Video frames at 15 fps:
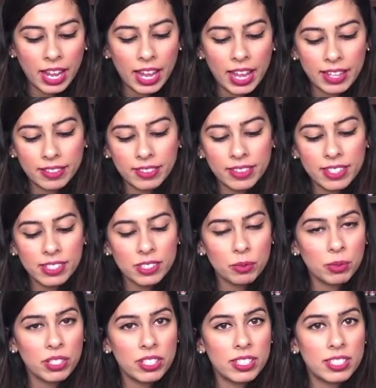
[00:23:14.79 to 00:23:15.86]
and this
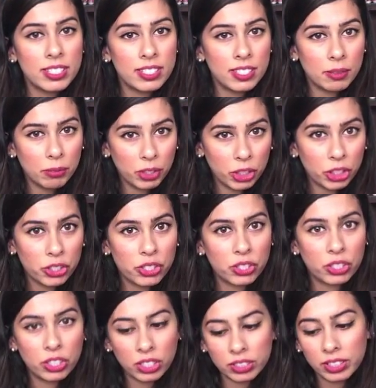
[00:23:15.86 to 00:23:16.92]
one is similar to
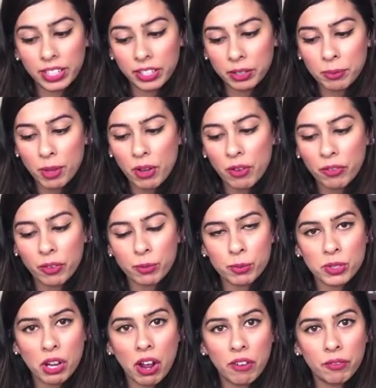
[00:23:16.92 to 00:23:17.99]
Guillermo
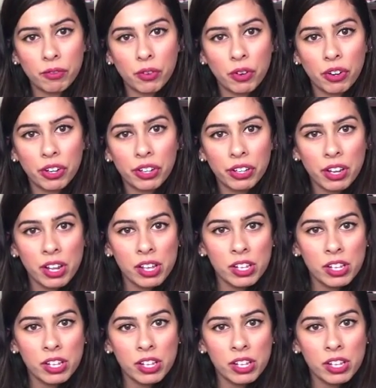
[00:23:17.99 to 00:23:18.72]
from Tom Ford,